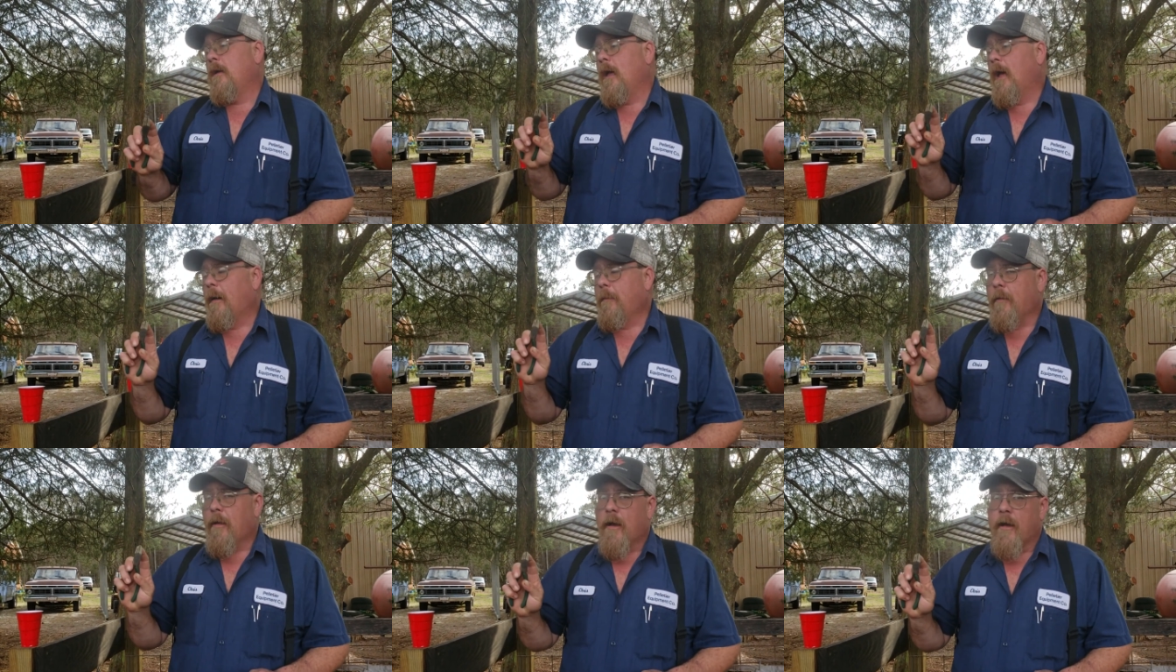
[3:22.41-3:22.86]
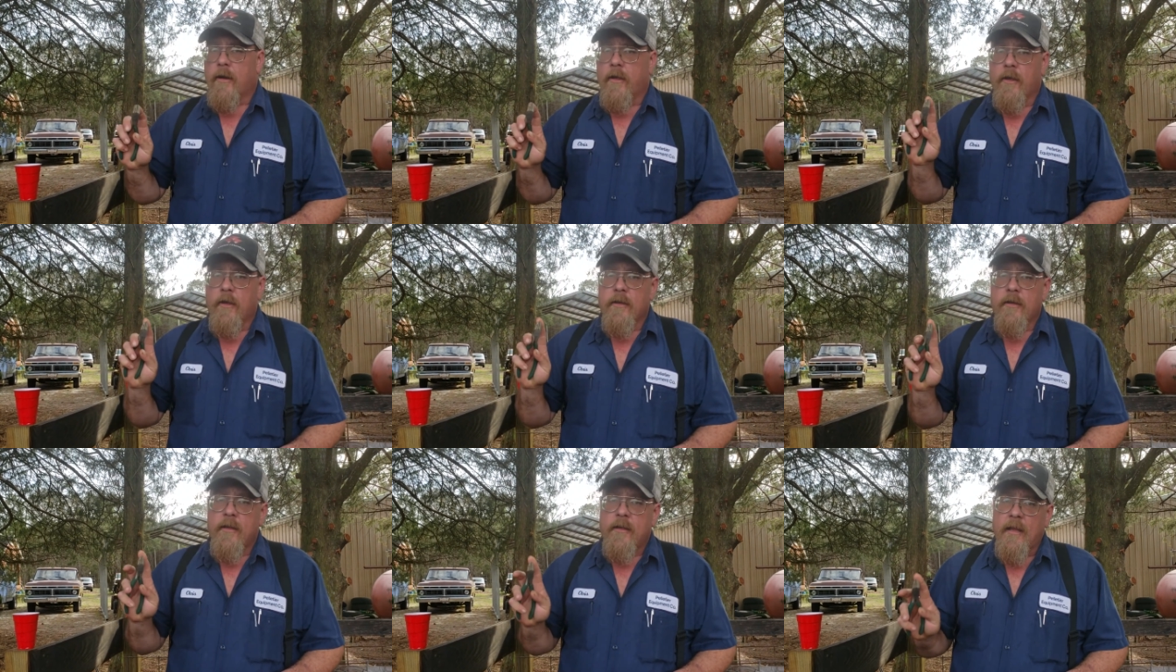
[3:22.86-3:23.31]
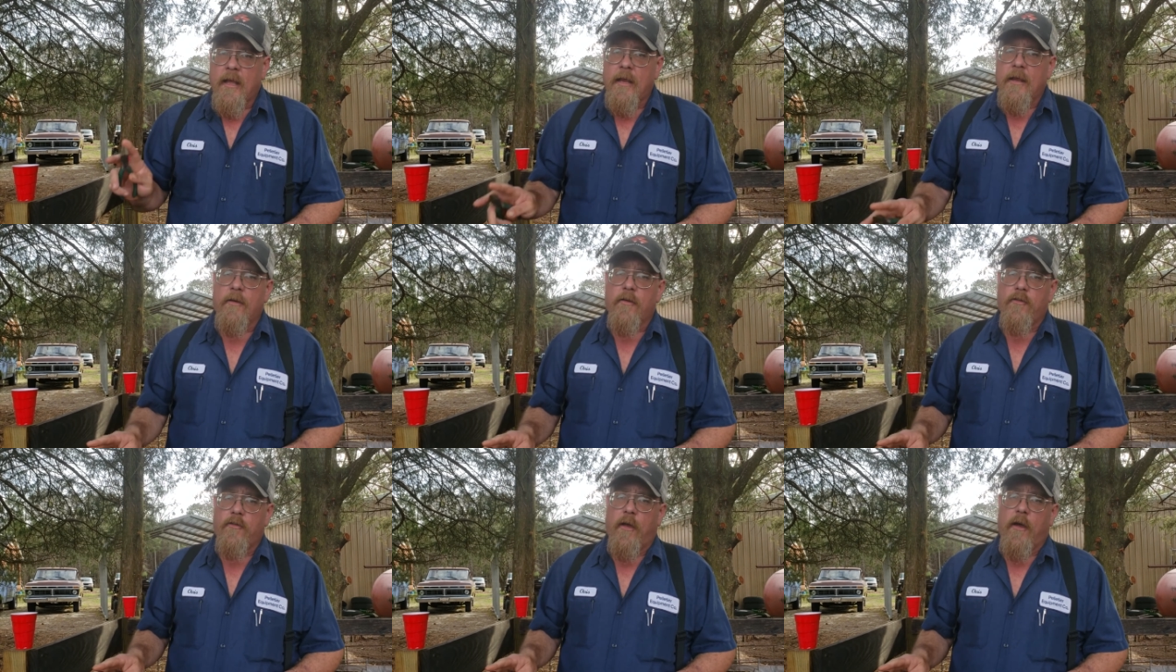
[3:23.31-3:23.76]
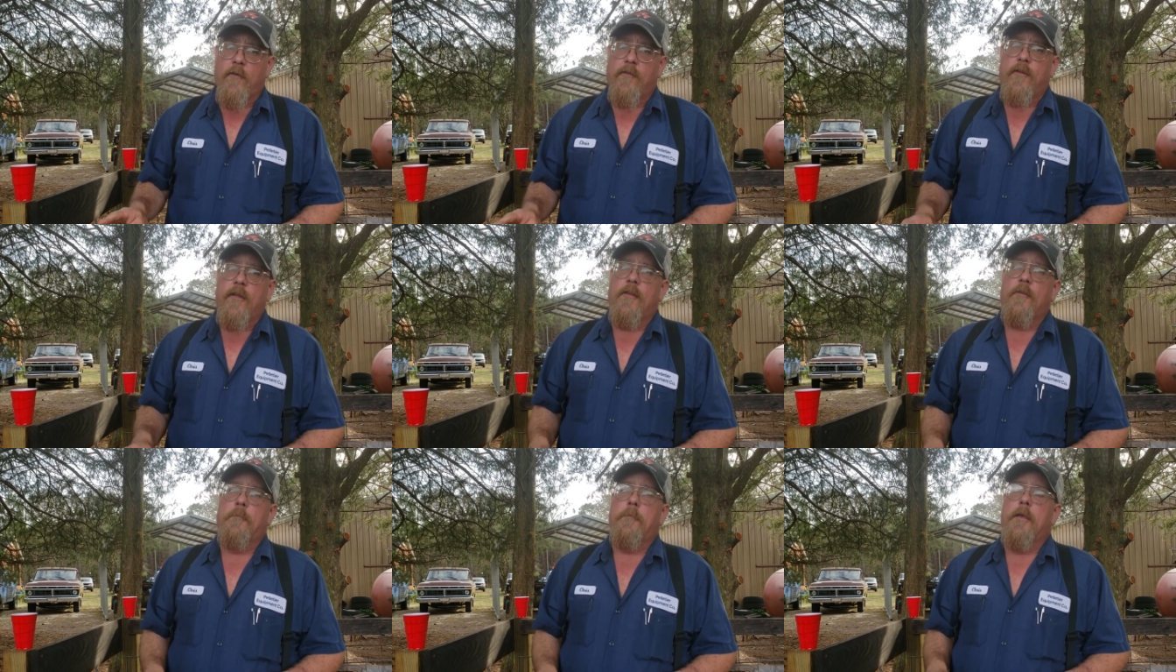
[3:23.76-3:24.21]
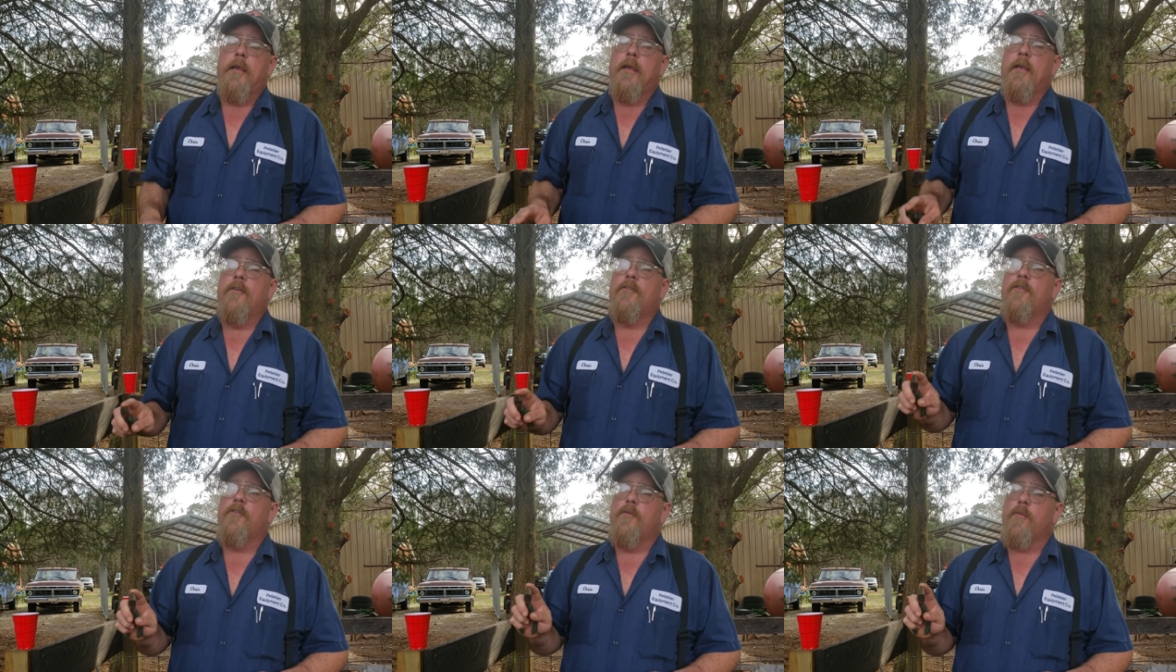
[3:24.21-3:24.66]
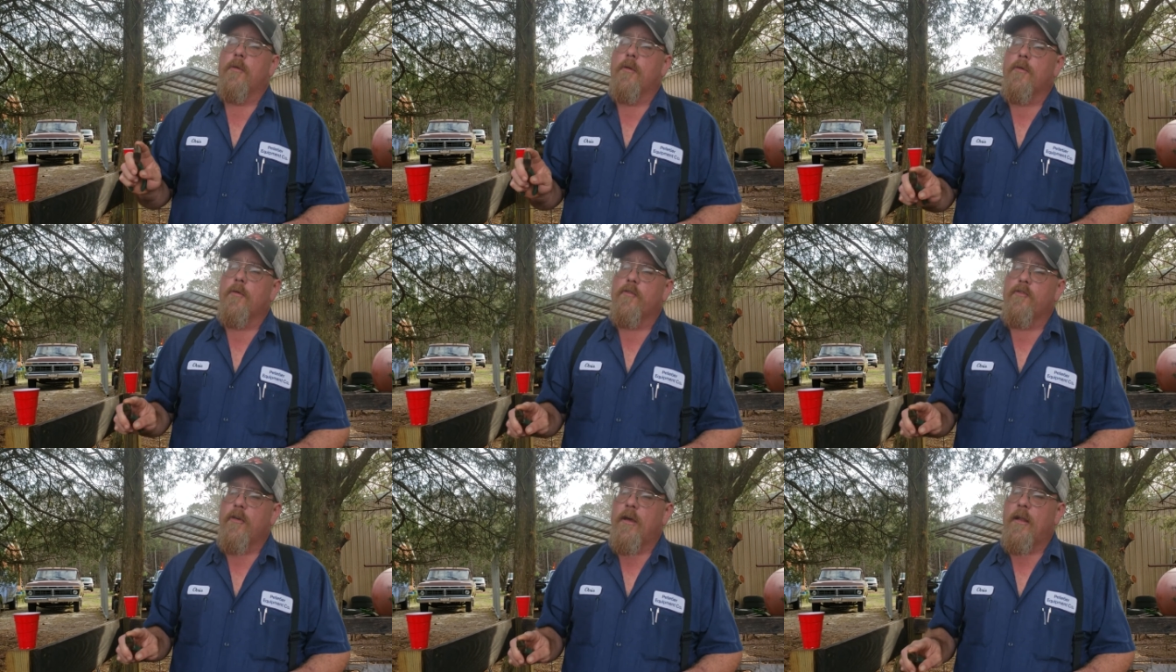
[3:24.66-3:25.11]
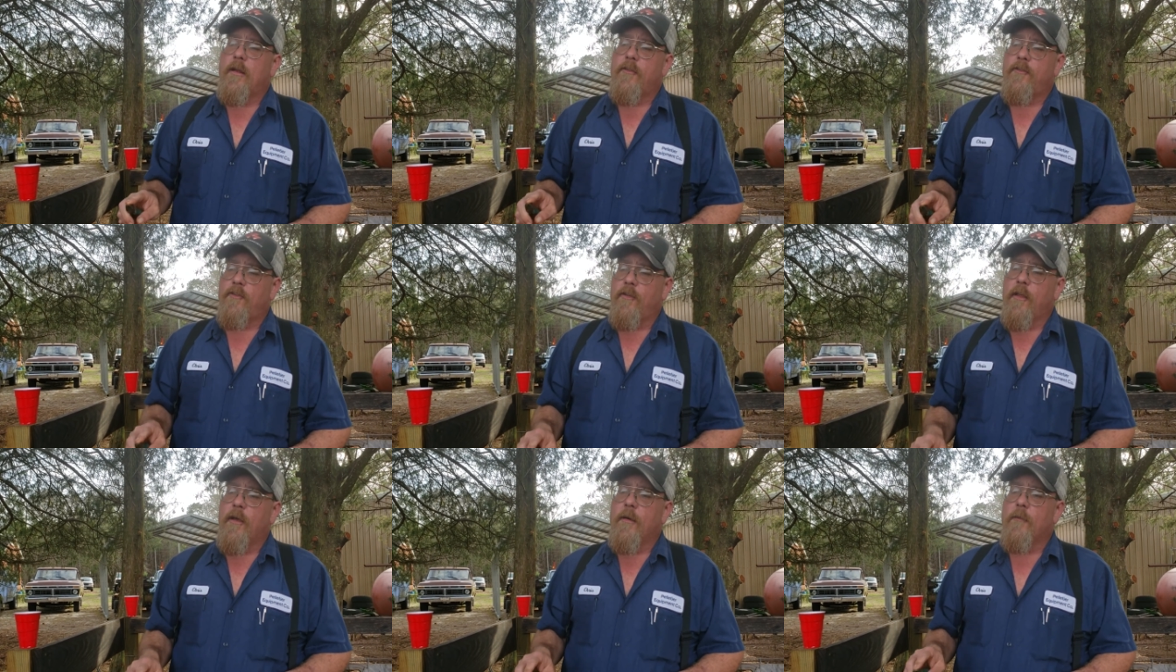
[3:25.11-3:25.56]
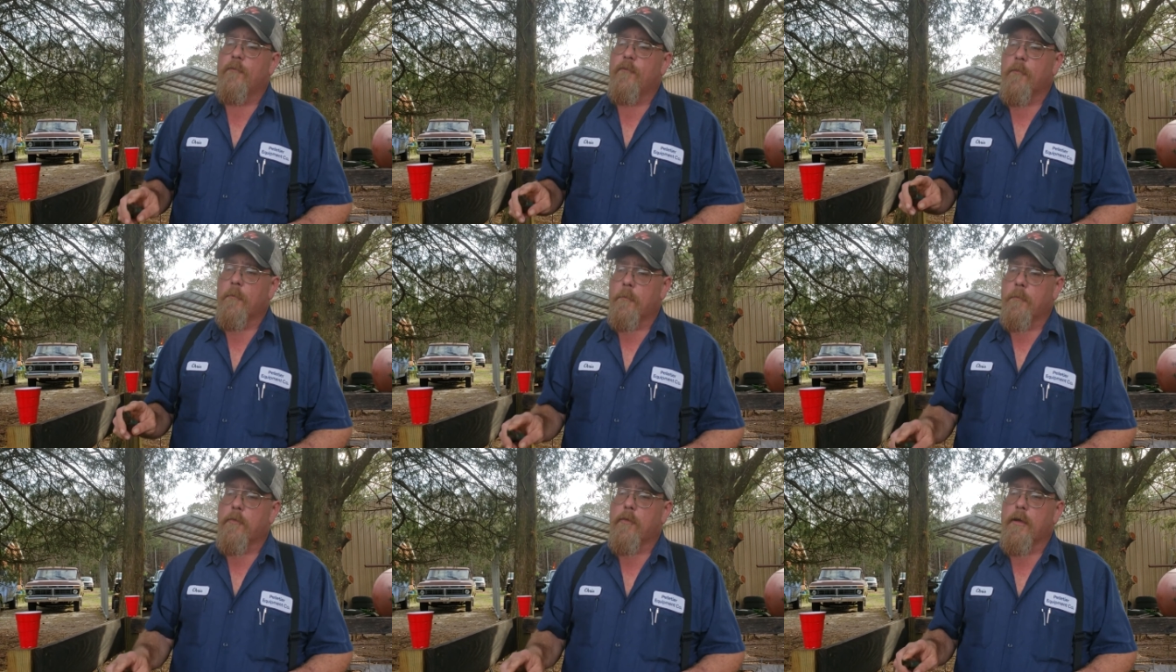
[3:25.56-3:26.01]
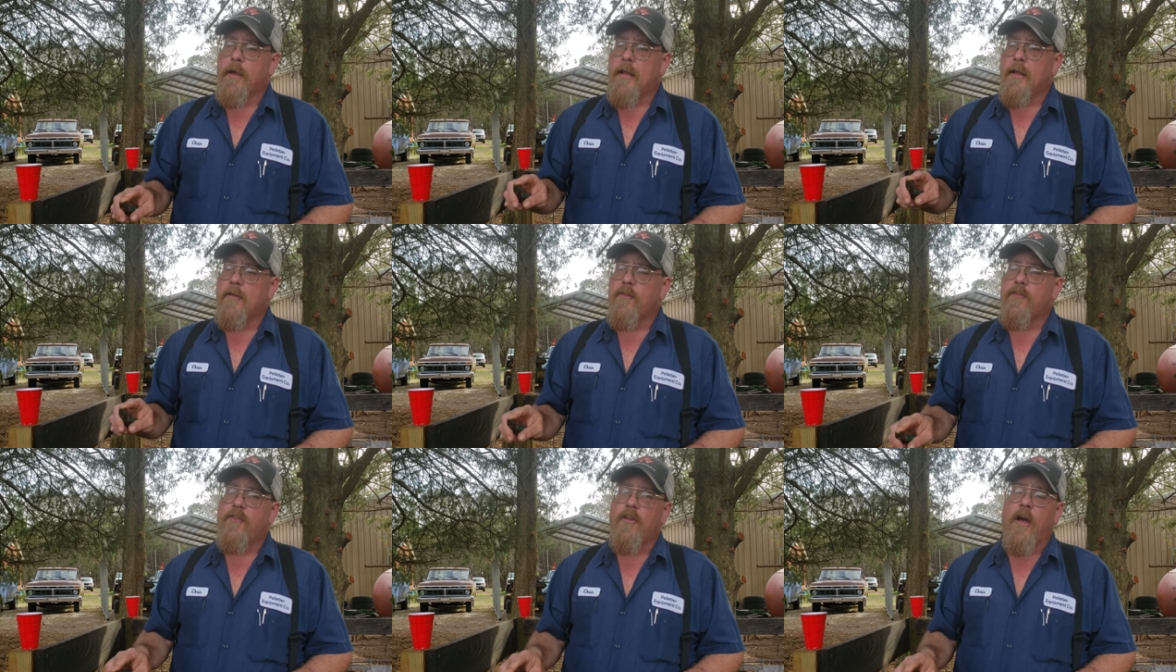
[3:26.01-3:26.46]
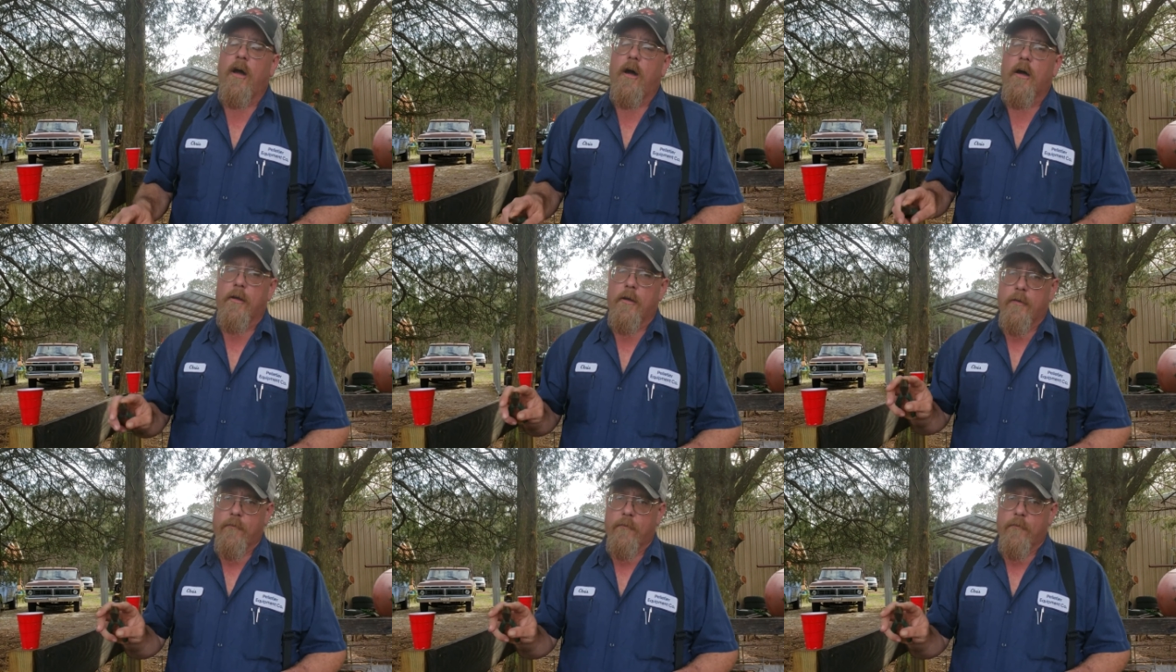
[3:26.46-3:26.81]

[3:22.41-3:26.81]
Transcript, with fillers: I'm not cutting the tails off these pigs because we're going to try to sell them for breeding stock.